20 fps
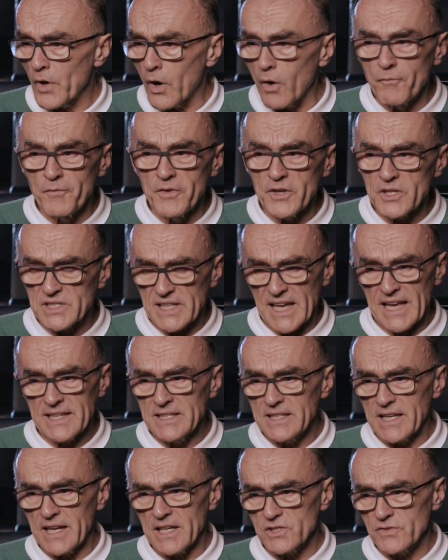obvious
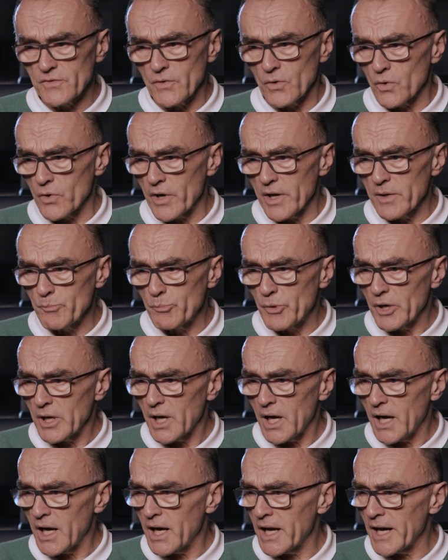candidates for it. But
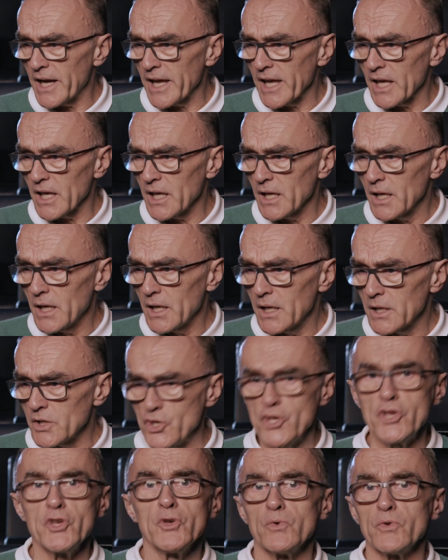I
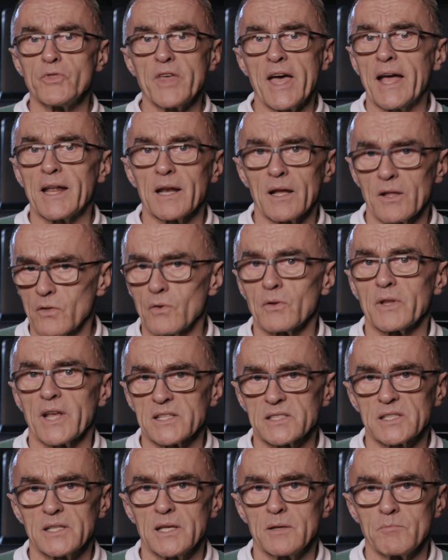knew then. I thought,
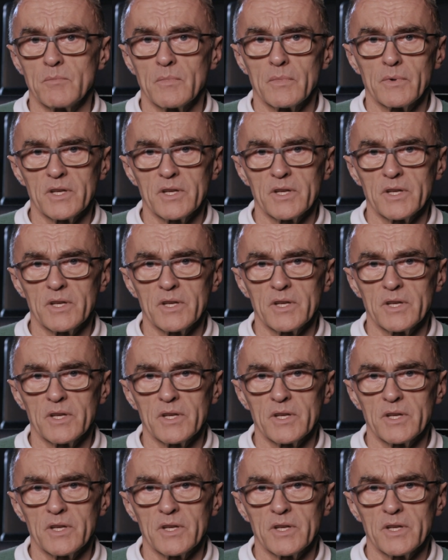that's him.